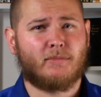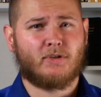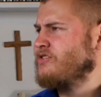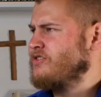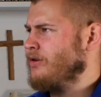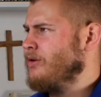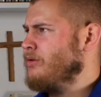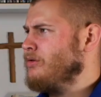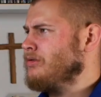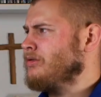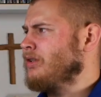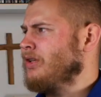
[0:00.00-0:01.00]

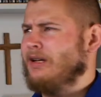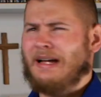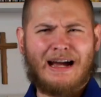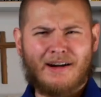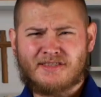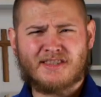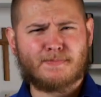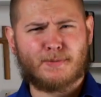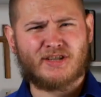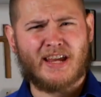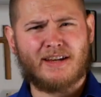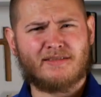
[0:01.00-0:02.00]
So, how does this
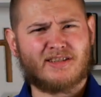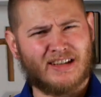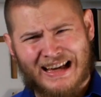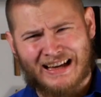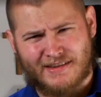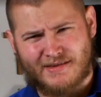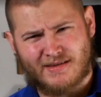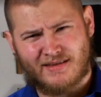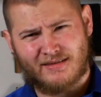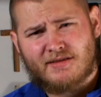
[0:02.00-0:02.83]
pertain to us?